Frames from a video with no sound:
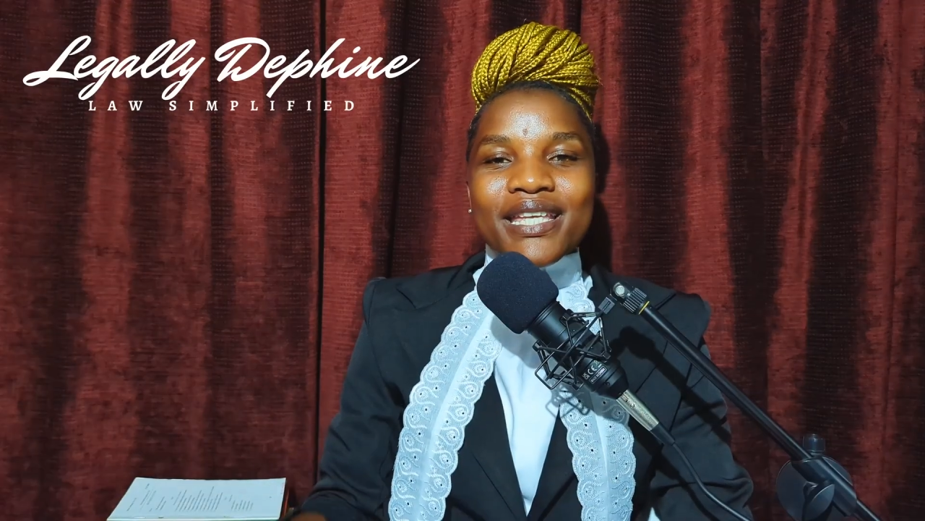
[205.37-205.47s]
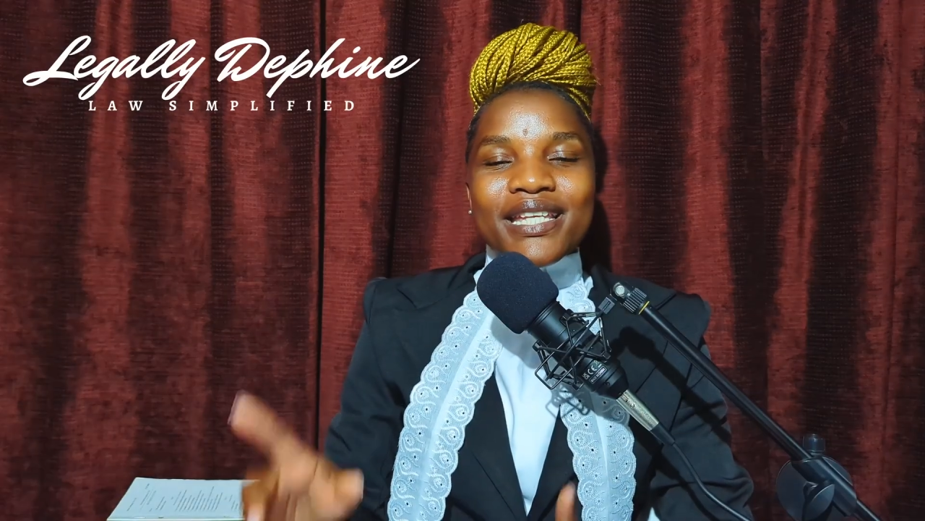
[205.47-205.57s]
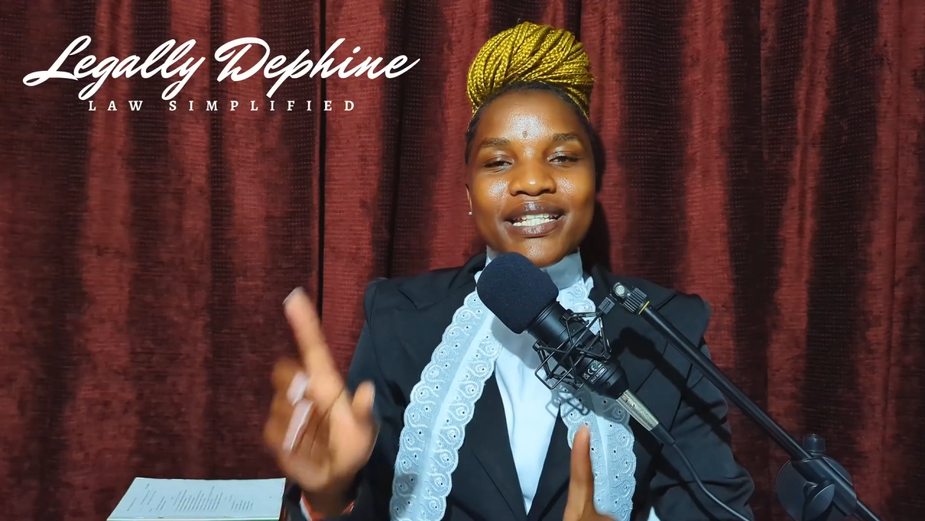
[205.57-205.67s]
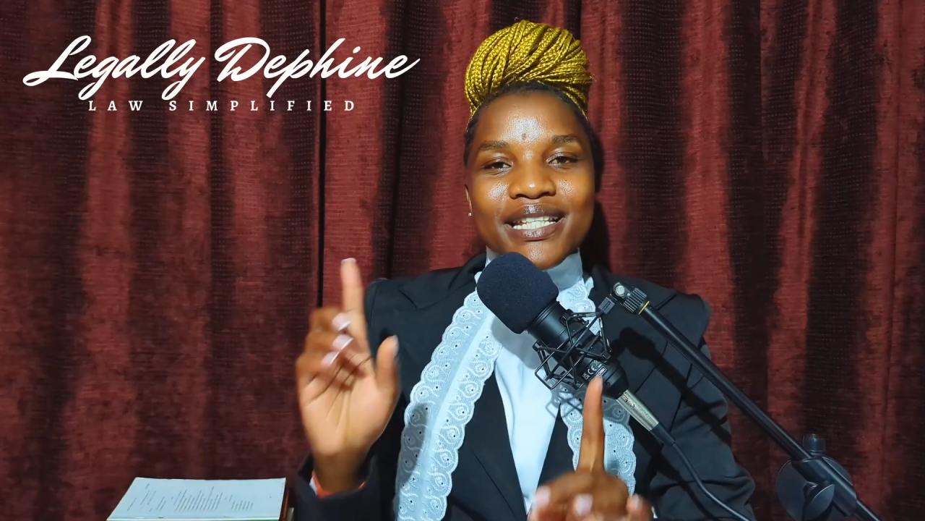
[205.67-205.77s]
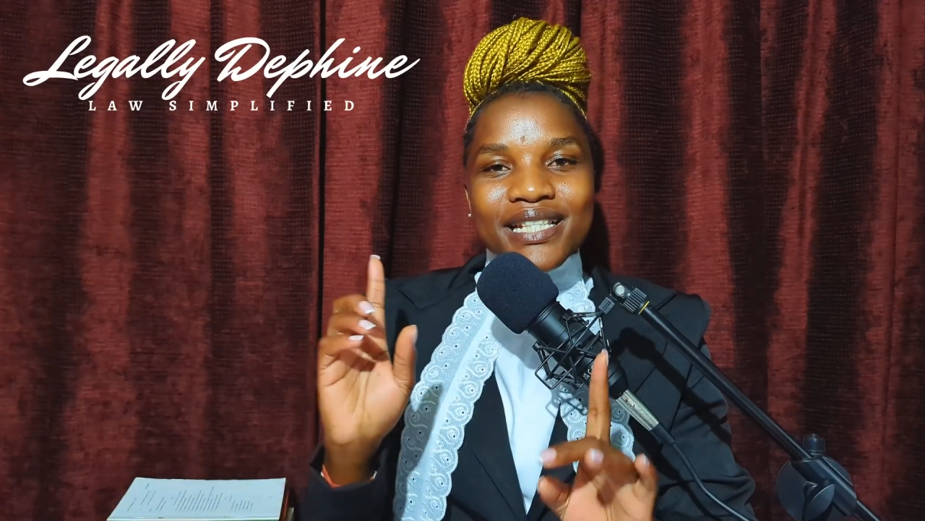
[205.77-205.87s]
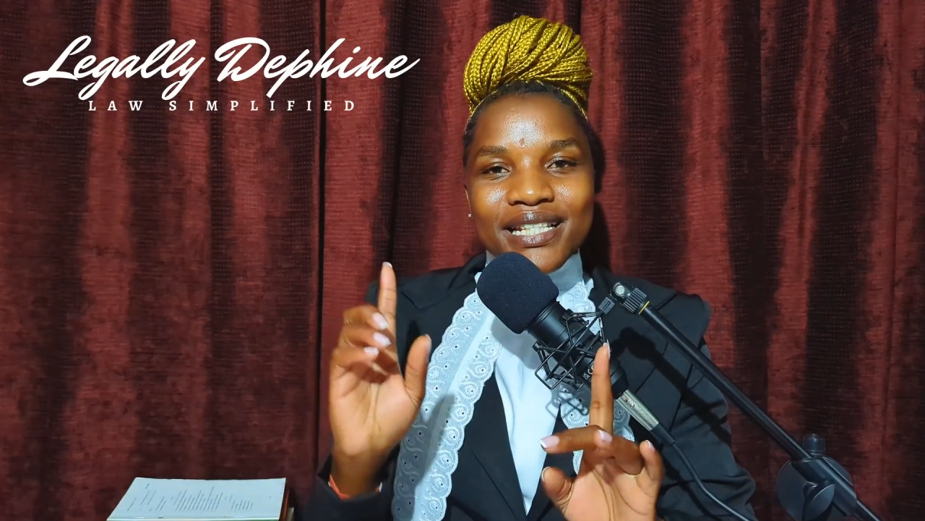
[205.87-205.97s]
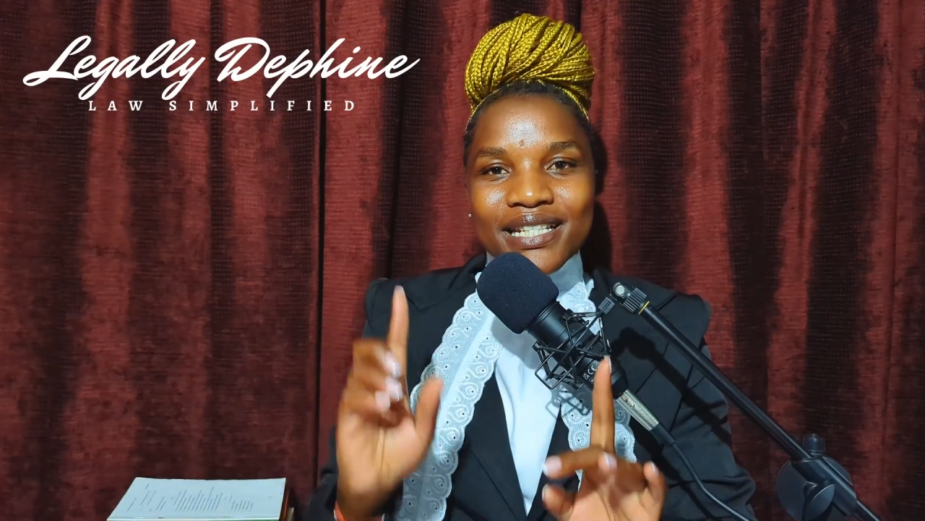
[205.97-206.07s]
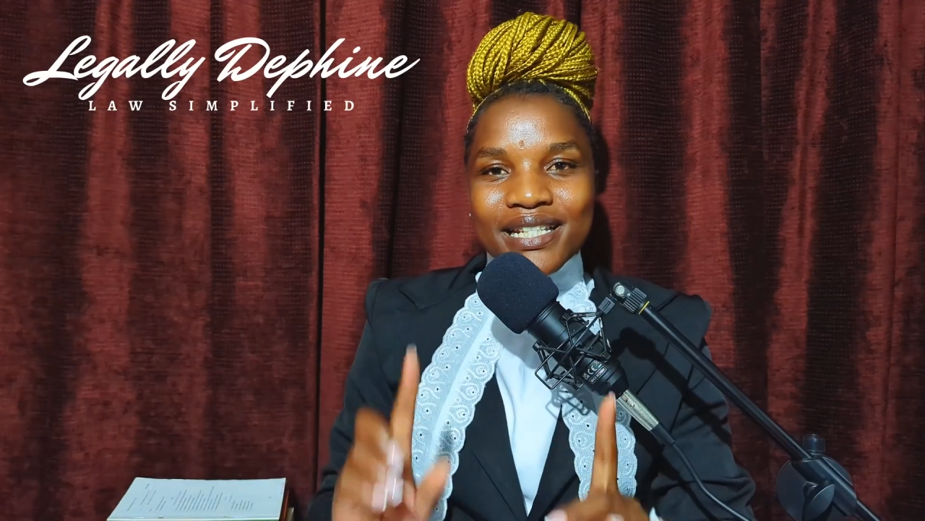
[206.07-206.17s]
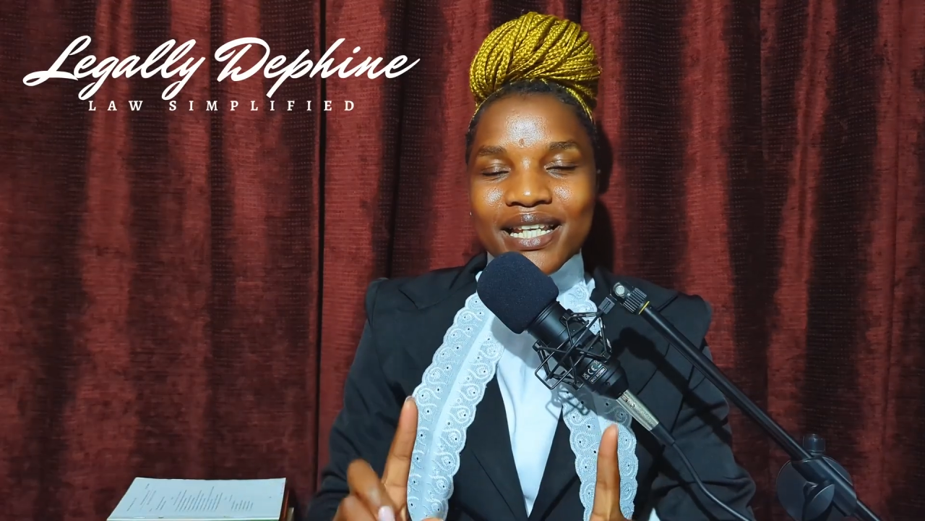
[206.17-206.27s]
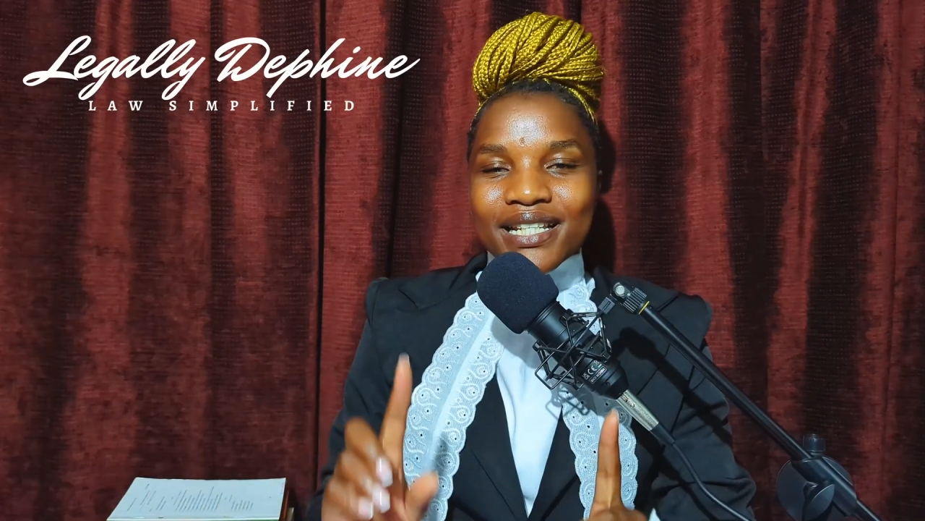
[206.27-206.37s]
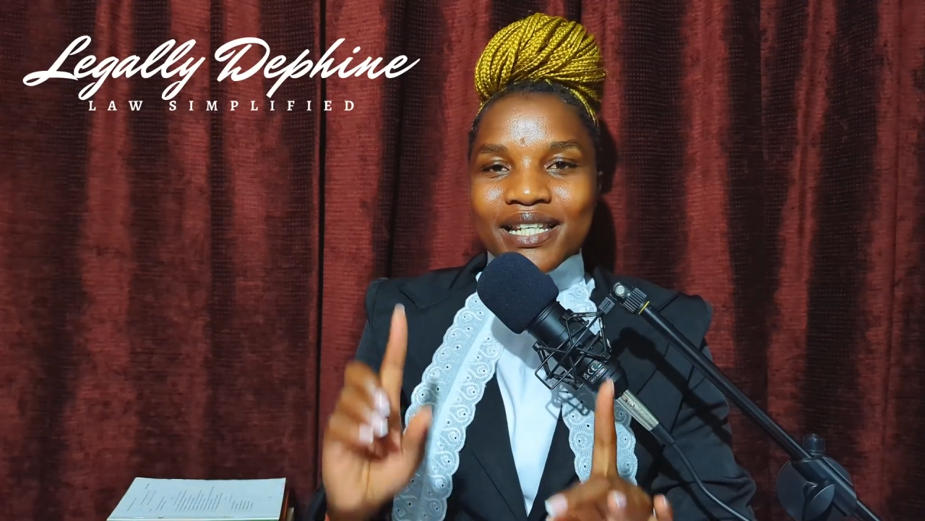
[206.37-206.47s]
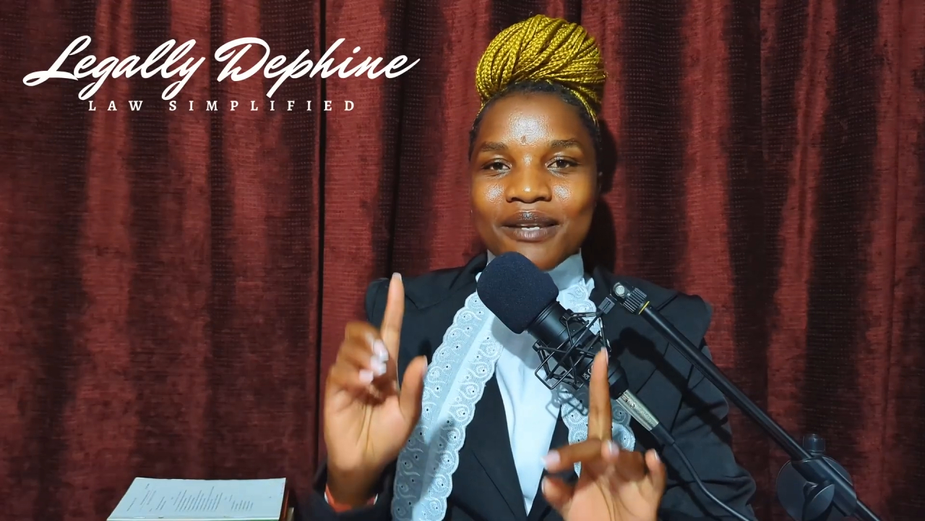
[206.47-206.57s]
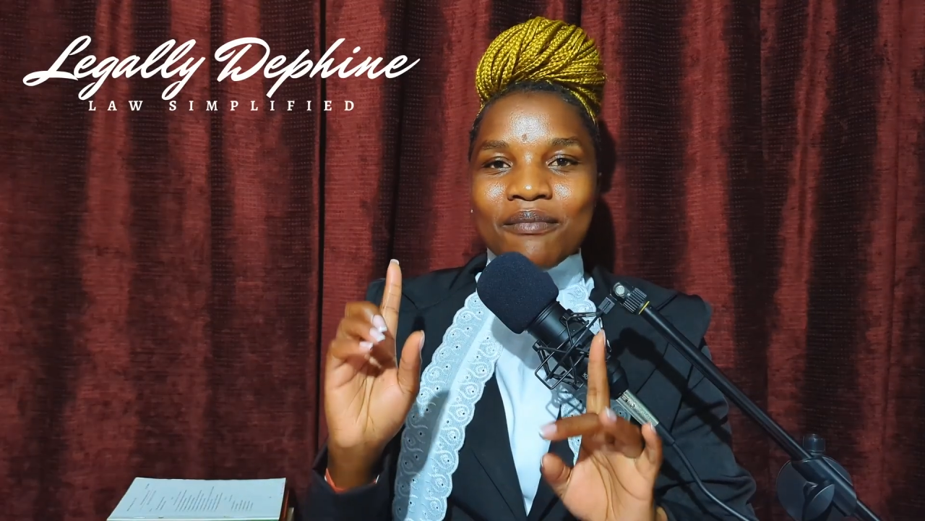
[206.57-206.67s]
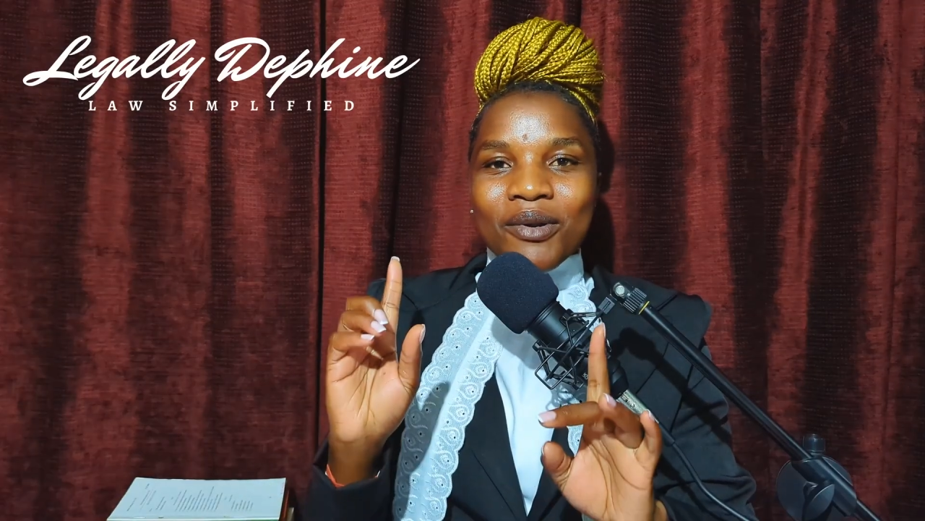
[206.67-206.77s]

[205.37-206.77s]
It is strictly